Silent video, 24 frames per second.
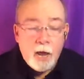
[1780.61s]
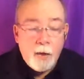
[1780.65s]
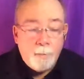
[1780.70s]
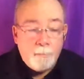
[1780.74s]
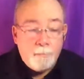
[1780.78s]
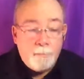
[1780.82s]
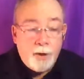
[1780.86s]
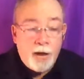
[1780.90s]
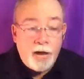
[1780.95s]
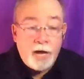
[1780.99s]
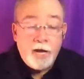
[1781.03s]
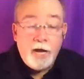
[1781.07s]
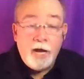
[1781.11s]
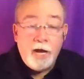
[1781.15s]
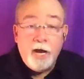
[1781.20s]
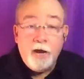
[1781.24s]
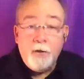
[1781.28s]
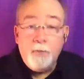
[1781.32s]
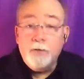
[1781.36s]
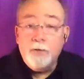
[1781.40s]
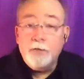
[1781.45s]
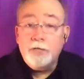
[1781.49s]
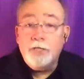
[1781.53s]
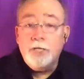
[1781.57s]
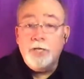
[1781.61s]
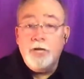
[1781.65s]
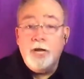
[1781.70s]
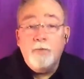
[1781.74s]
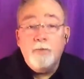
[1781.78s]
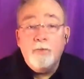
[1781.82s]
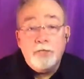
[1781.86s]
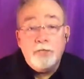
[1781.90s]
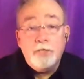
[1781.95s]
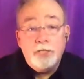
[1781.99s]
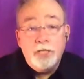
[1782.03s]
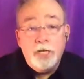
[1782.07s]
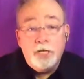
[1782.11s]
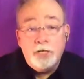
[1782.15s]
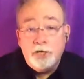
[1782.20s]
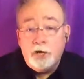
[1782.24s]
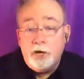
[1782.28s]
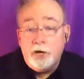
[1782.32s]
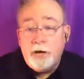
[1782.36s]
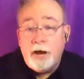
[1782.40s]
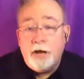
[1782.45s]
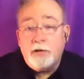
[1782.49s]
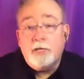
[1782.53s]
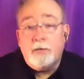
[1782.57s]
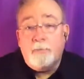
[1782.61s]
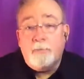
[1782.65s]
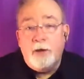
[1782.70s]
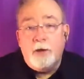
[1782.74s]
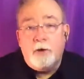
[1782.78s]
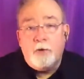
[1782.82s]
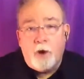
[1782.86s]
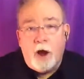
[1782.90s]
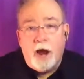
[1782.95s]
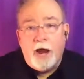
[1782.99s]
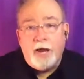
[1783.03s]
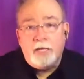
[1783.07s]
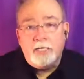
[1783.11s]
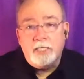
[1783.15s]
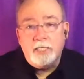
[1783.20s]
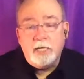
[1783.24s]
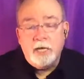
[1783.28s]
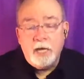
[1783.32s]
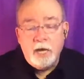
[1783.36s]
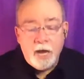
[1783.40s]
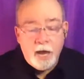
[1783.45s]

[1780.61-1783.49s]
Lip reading: But it turned out to be great.